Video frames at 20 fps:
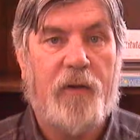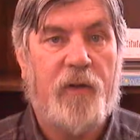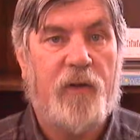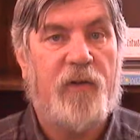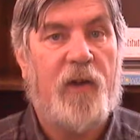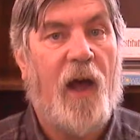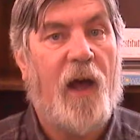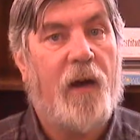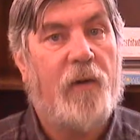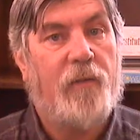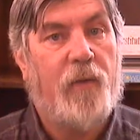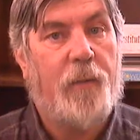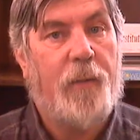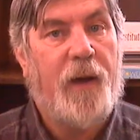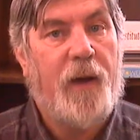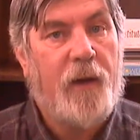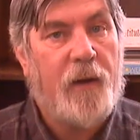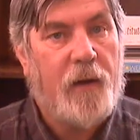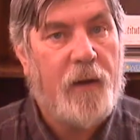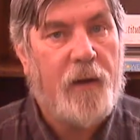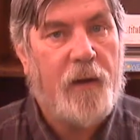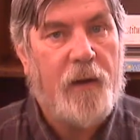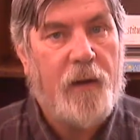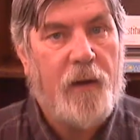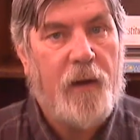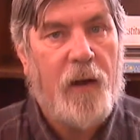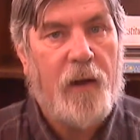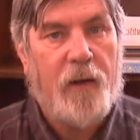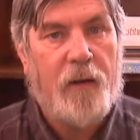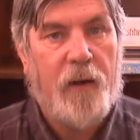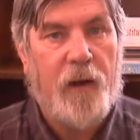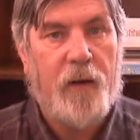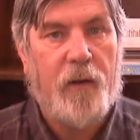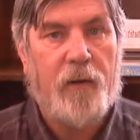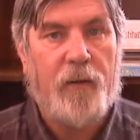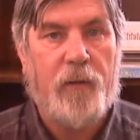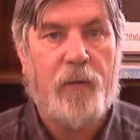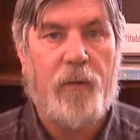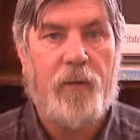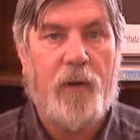just head of a pin there
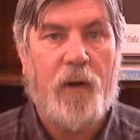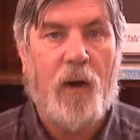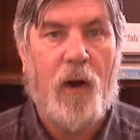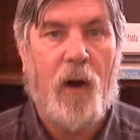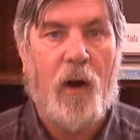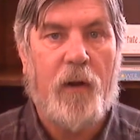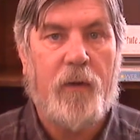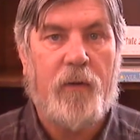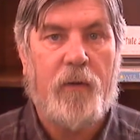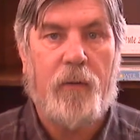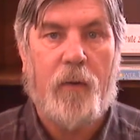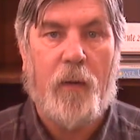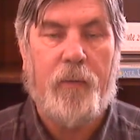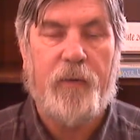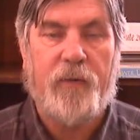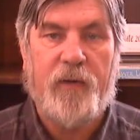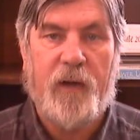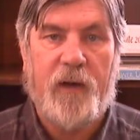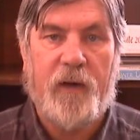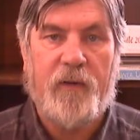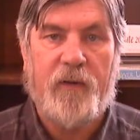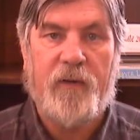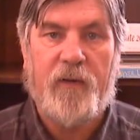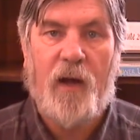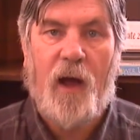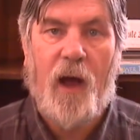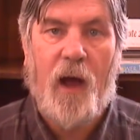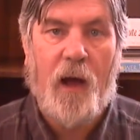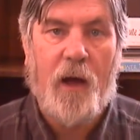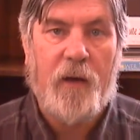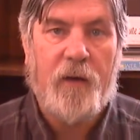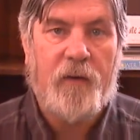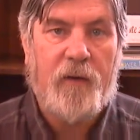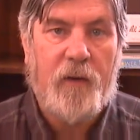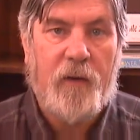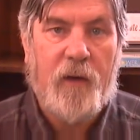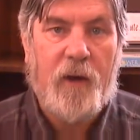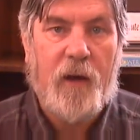through the card to represent its size.